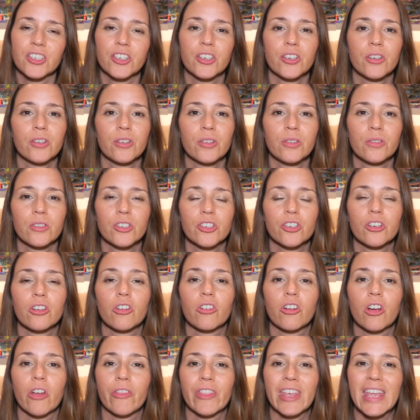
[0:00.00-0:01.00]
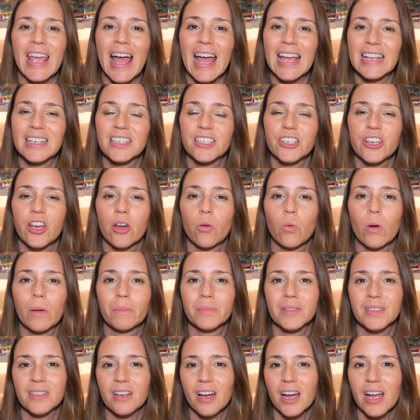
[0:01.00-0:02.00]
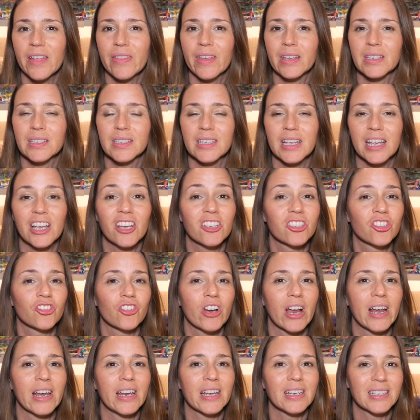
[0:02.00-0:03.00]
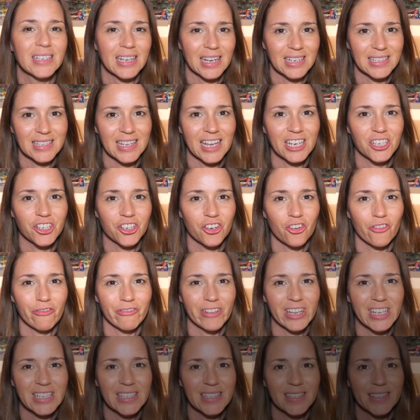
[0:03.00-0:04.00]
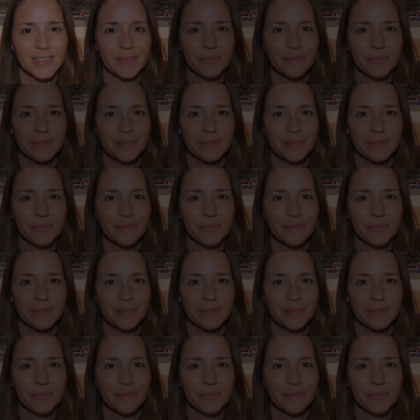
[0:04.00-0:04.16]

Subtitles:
you should look on the ATO website. That's the Australian Taxation Office.